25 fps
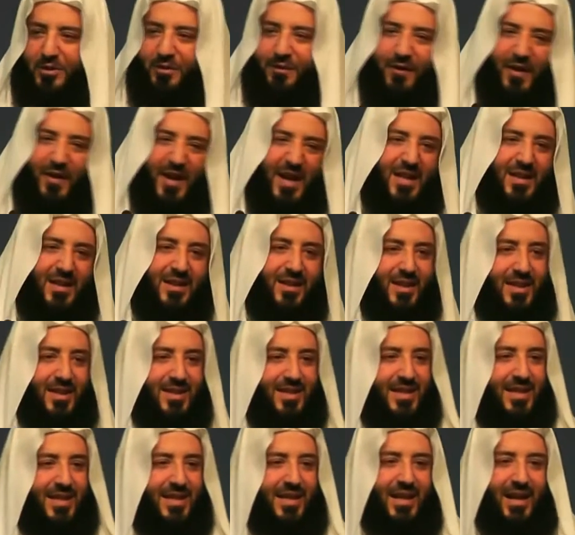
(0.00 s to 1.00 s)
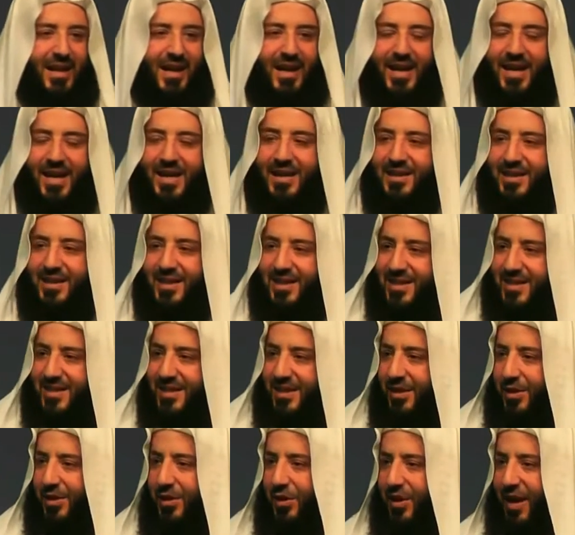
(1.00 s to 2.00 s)
Feed this and clean this
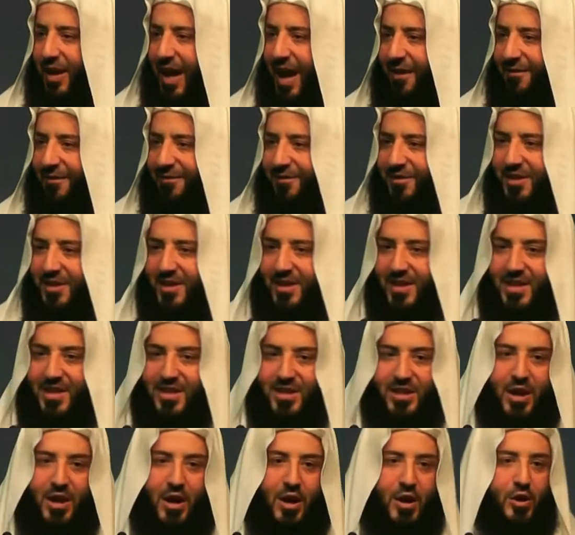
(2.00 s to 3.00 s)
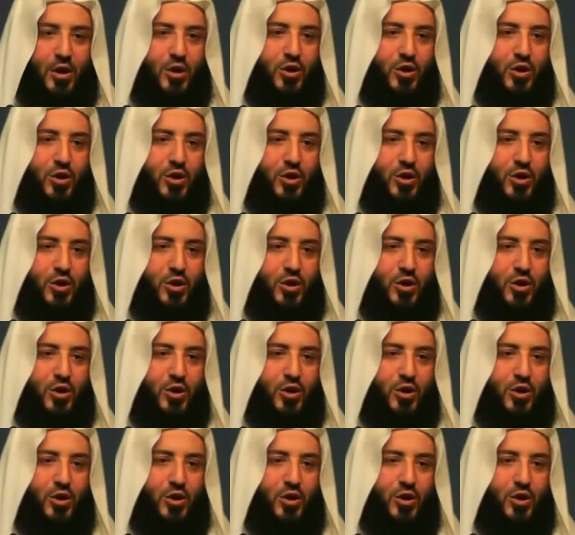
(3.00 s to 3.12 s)
and look after this.